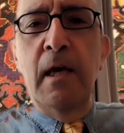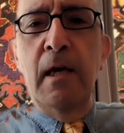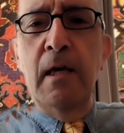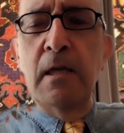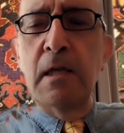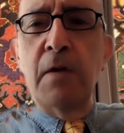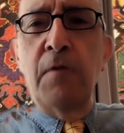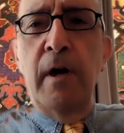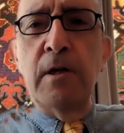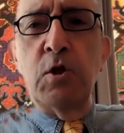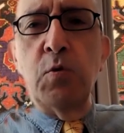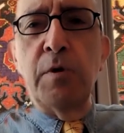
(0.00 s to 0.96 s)
He's a
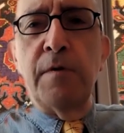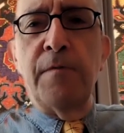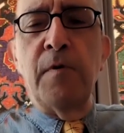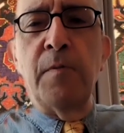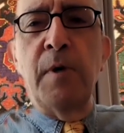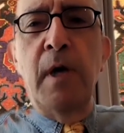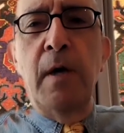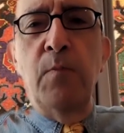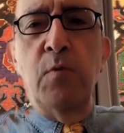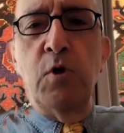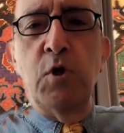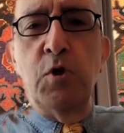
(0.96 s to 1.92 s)
graduate from
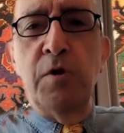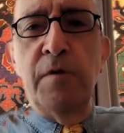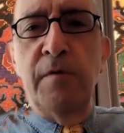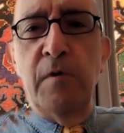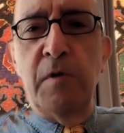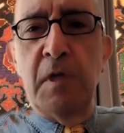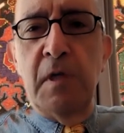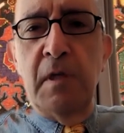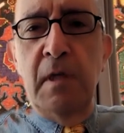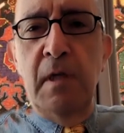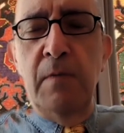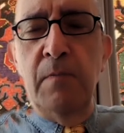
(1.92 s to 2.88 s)
Cambridge
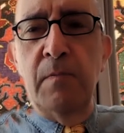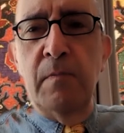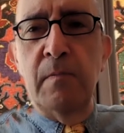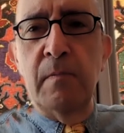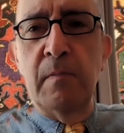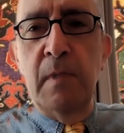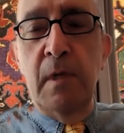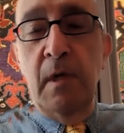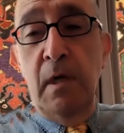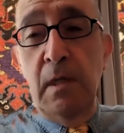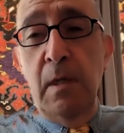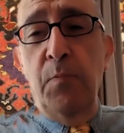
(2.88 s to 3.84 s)
University.
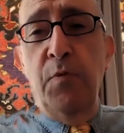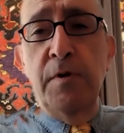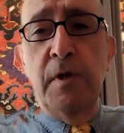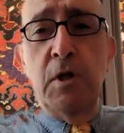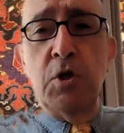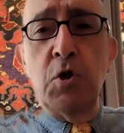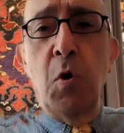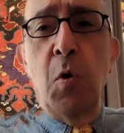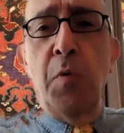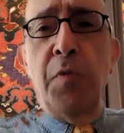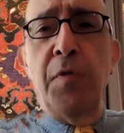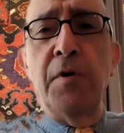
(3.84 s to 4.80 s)
He's a British
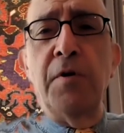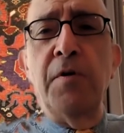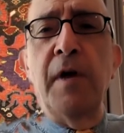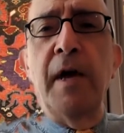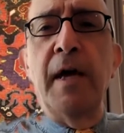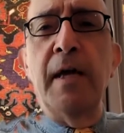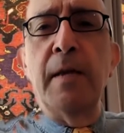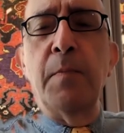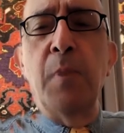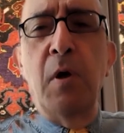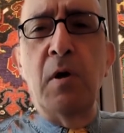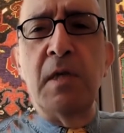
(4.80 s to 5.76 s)
author and
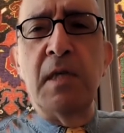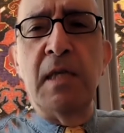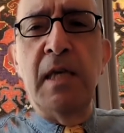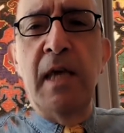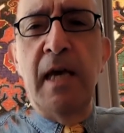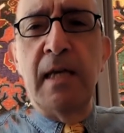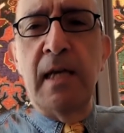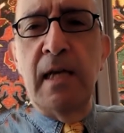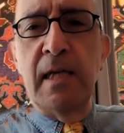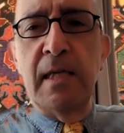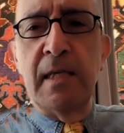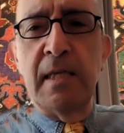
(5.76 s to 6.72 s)
policy
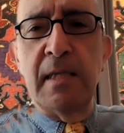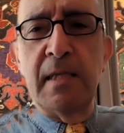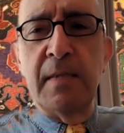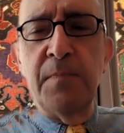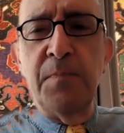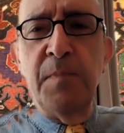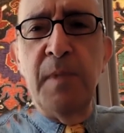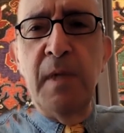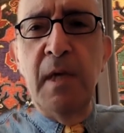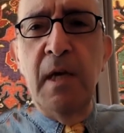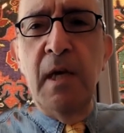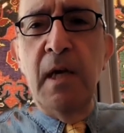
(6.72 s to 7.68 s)
analyst.
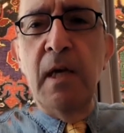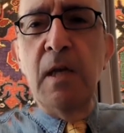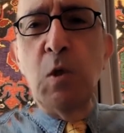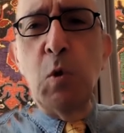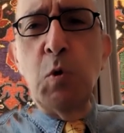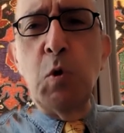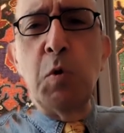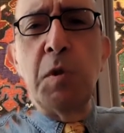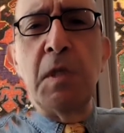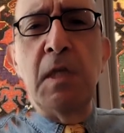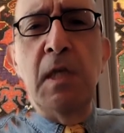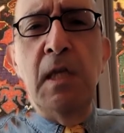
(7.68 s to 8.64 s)
He's also
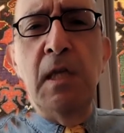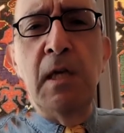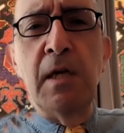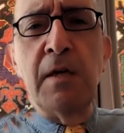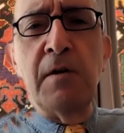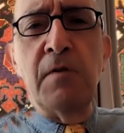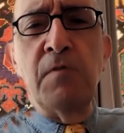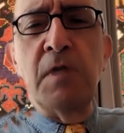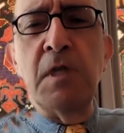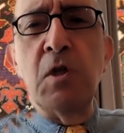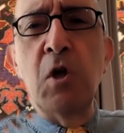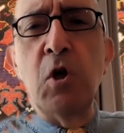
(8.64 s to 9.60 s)
senior
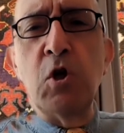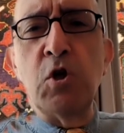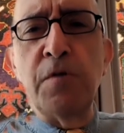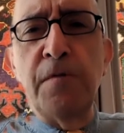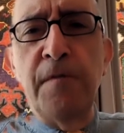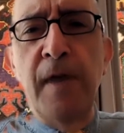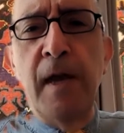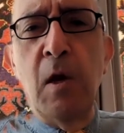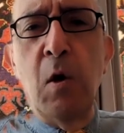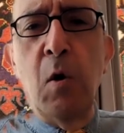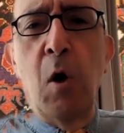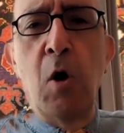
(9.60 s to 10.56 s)
research
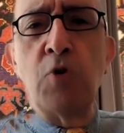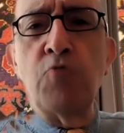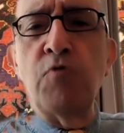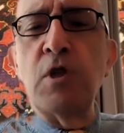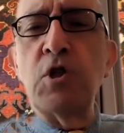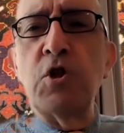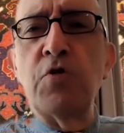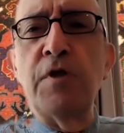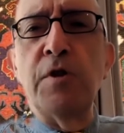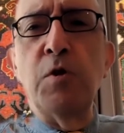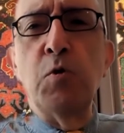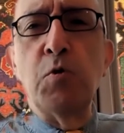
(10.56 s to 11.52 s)
fellow on Russia
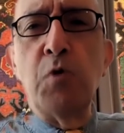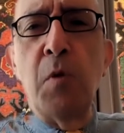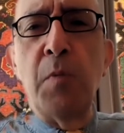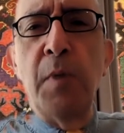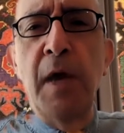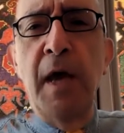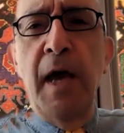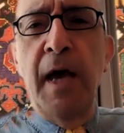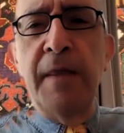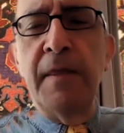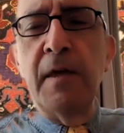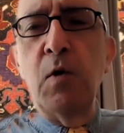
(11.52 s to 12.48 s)
and Europe
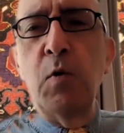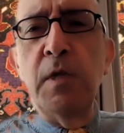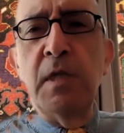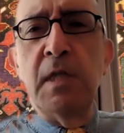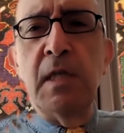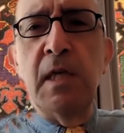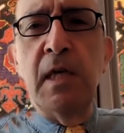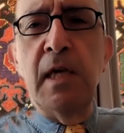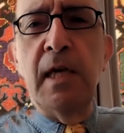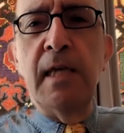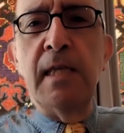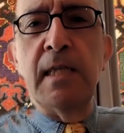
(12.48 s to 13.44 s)
at the Quincy
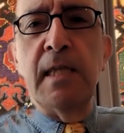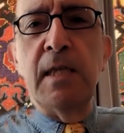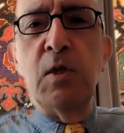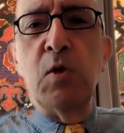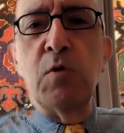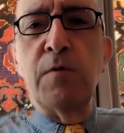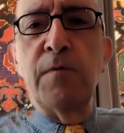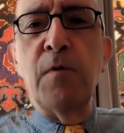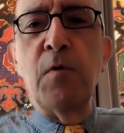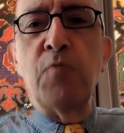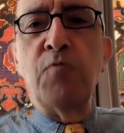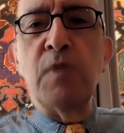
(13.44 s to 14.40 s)
Institute
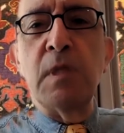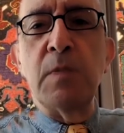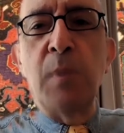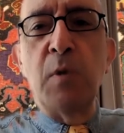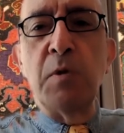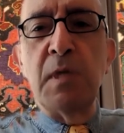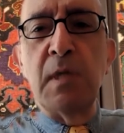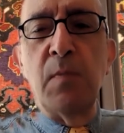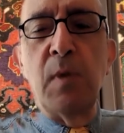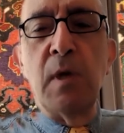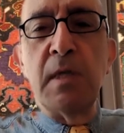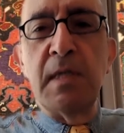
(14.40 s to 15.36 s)
for
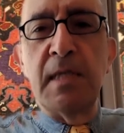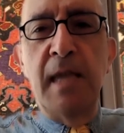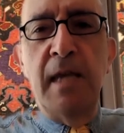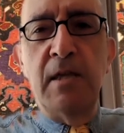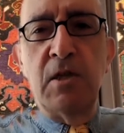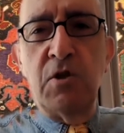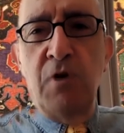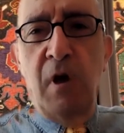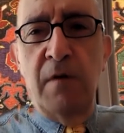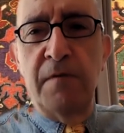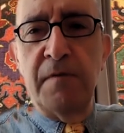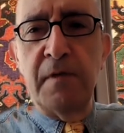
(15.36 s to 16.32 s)
Responsible
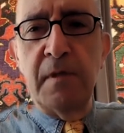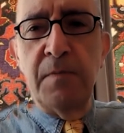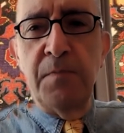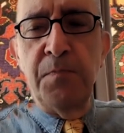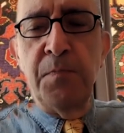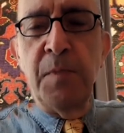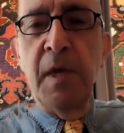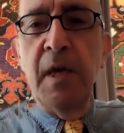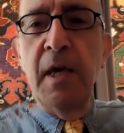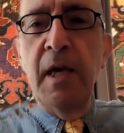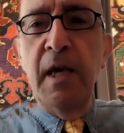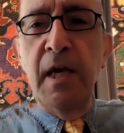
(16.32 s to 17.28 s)
Statecraft.
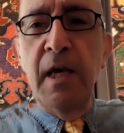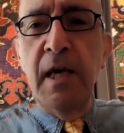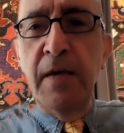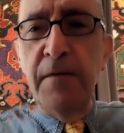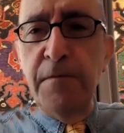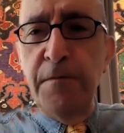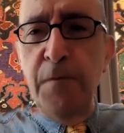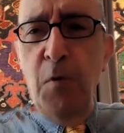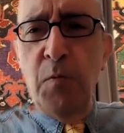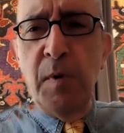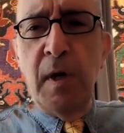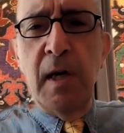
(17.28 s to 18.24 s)

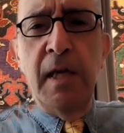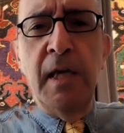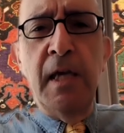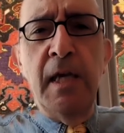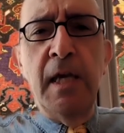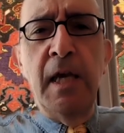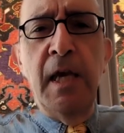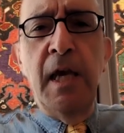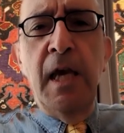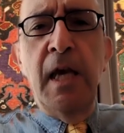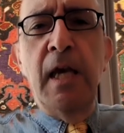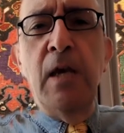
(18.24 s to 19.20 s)
Formerly,
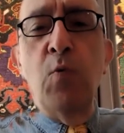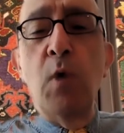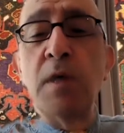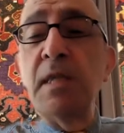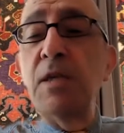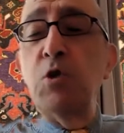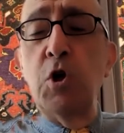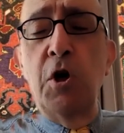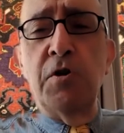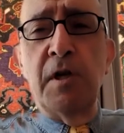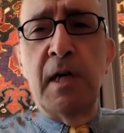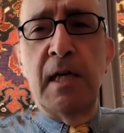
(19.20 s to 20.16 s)
he was a
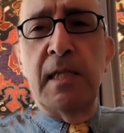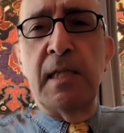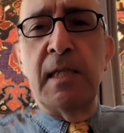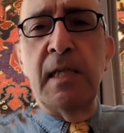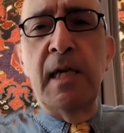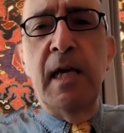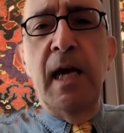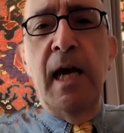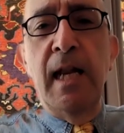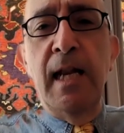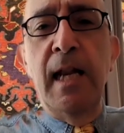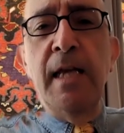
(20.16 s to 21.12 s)
journalist
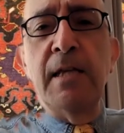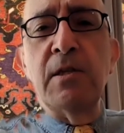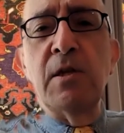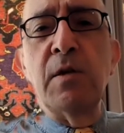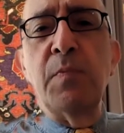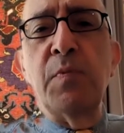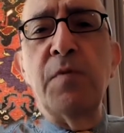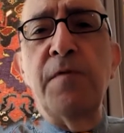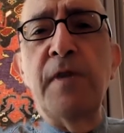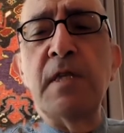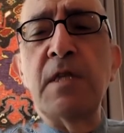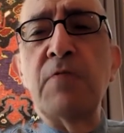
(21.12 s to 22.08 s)
and later
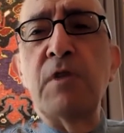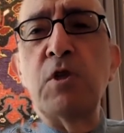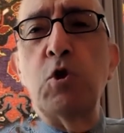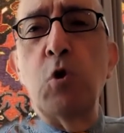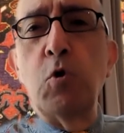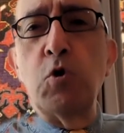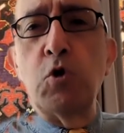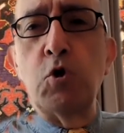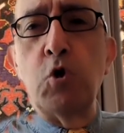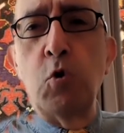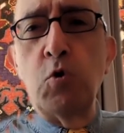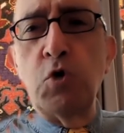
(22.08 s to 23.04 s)
professor at
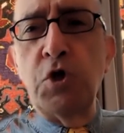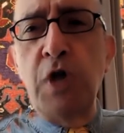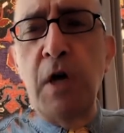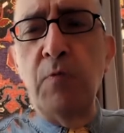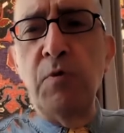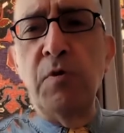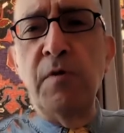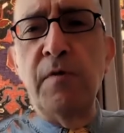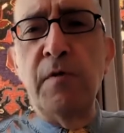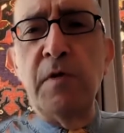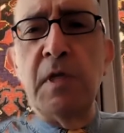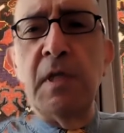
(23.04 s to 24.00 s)
Georgetown
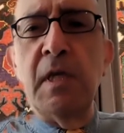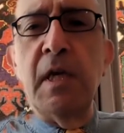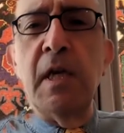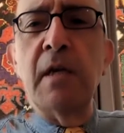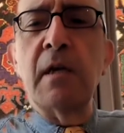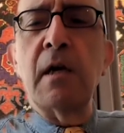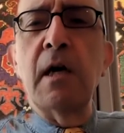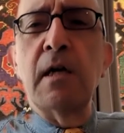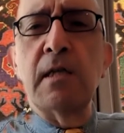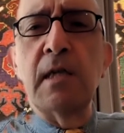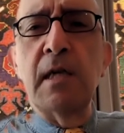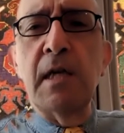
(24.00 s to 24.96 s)
University in
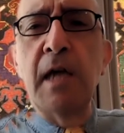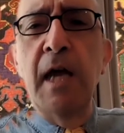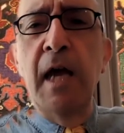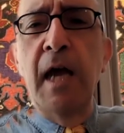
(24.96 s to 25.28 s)
Qatar